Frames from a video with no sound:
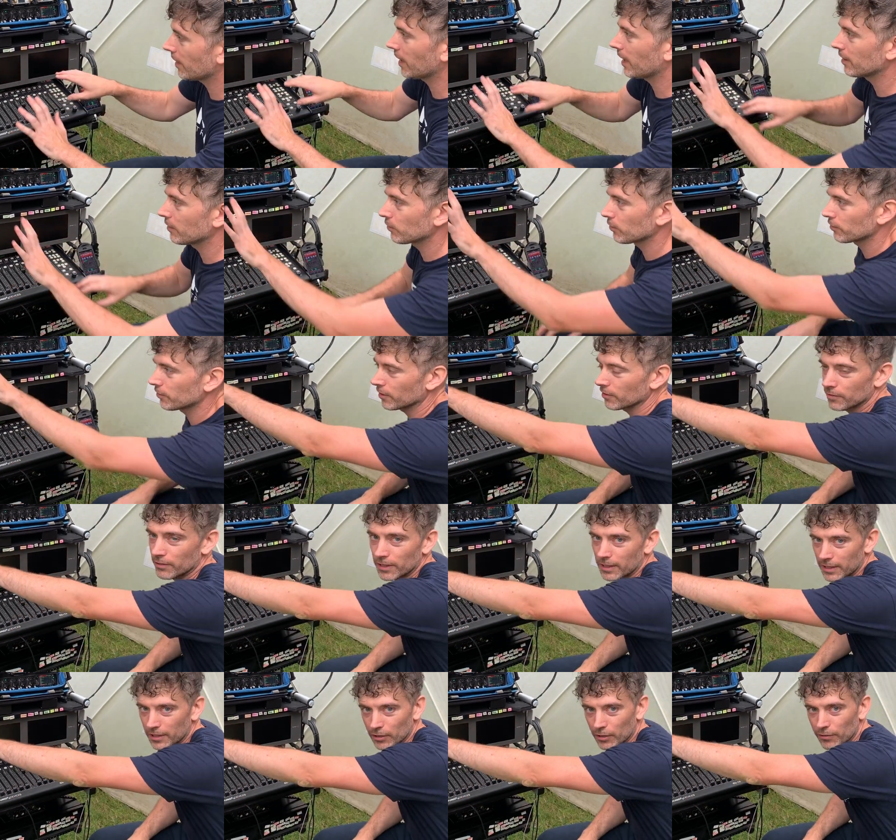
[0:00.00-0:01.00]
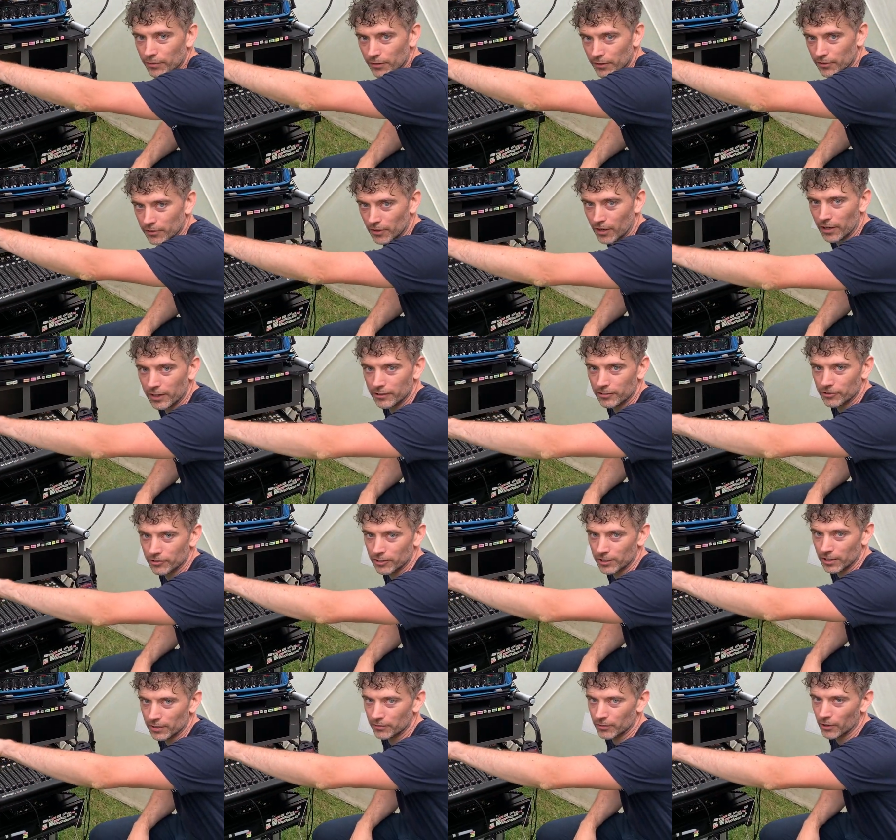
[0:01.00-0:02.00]
and also reading off the side
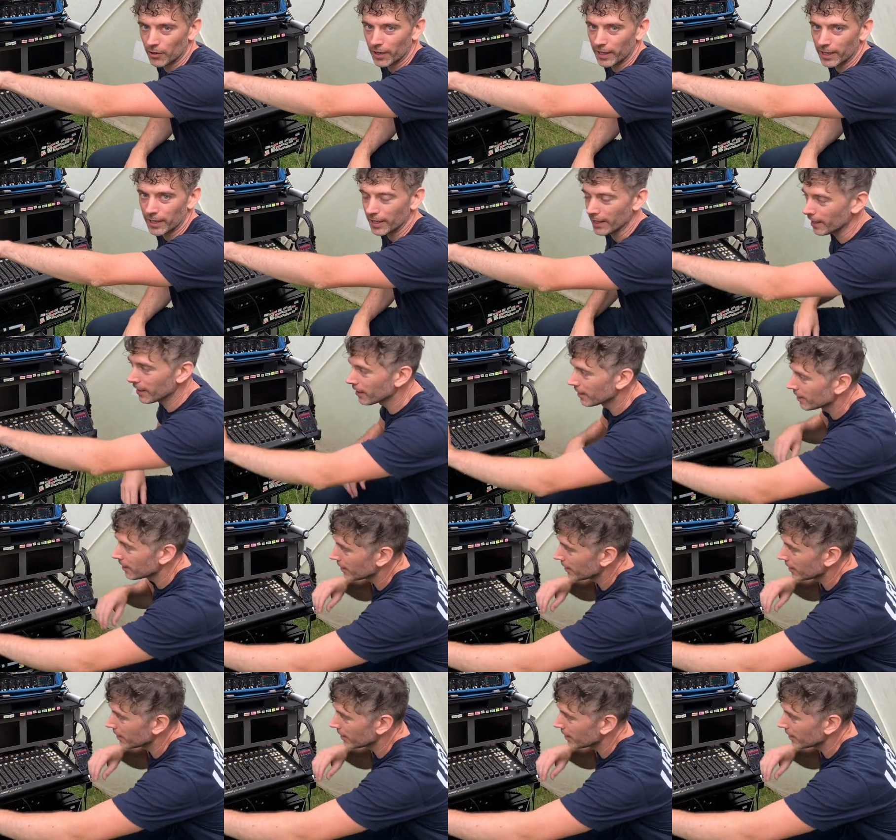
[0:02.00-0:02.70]
sheet I've got here.